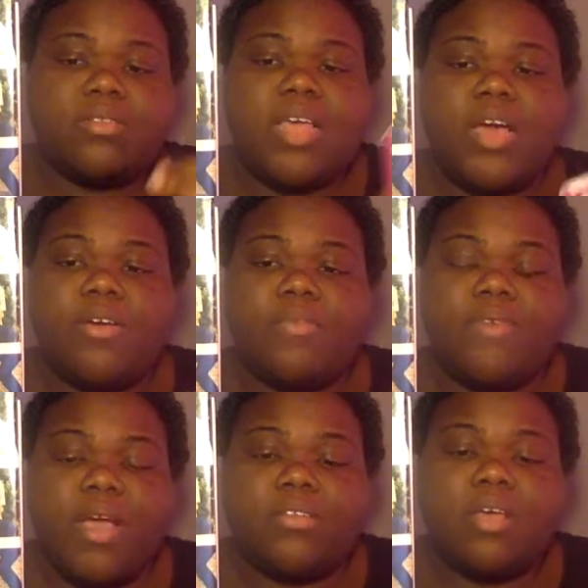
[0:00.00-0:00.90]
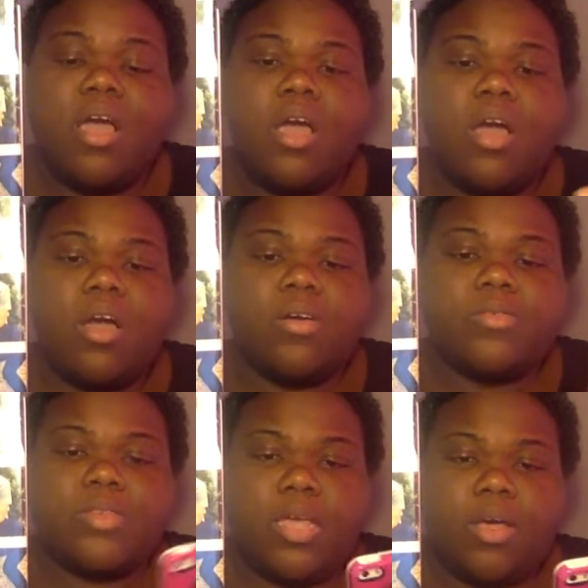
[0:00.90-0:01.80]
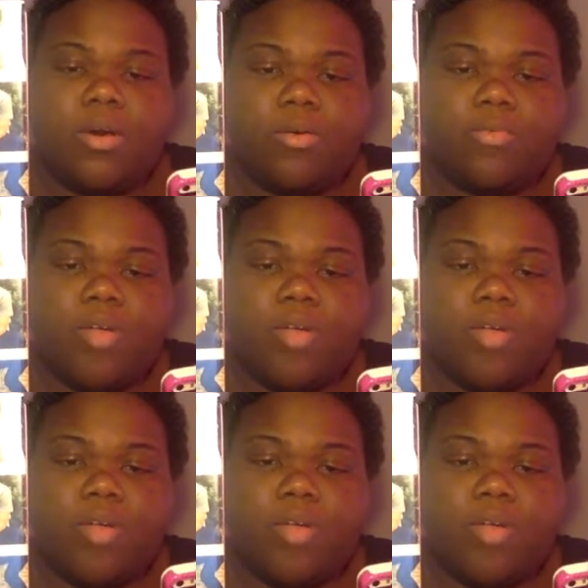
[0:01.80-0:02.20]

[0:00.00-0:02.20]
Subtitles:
sacrificed herself,